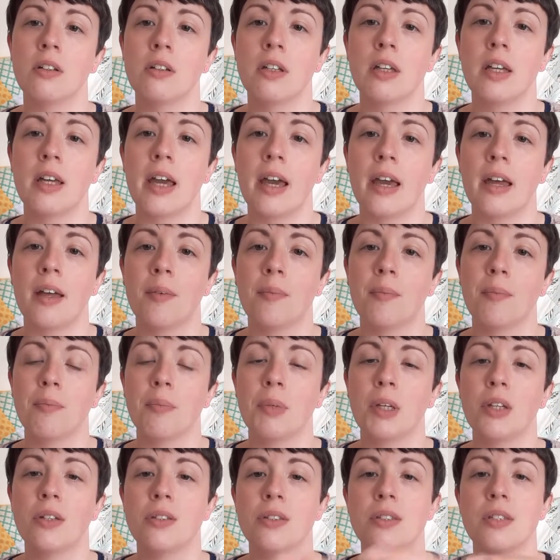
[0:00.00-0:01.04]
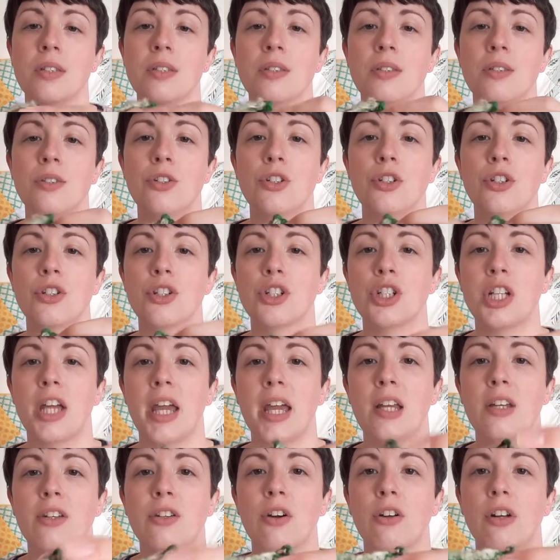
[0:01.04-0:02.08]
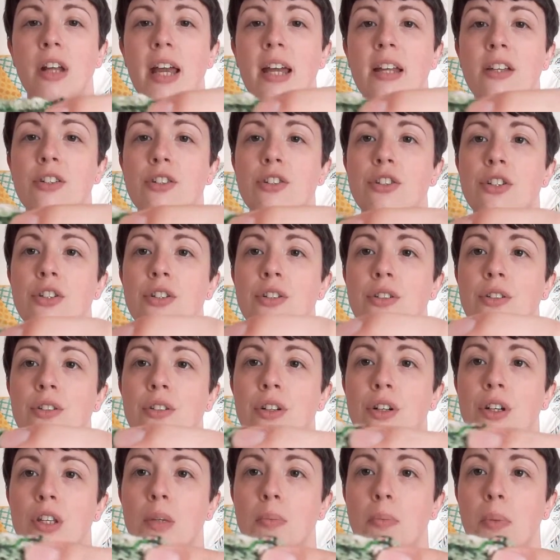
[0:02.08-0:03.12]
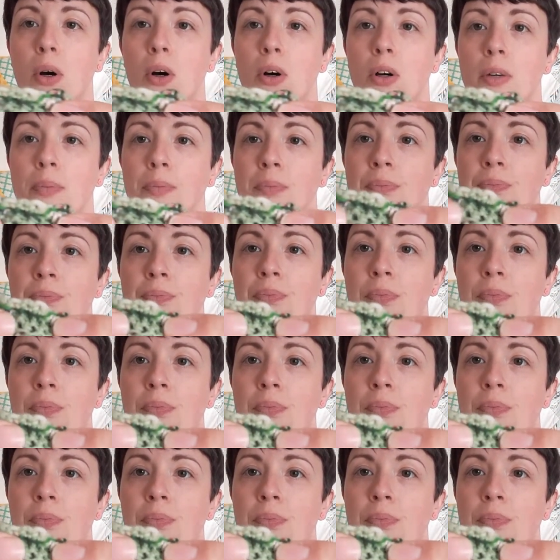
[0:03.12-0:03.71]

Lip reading: Yeah, because this is your chained on edge at the bottom,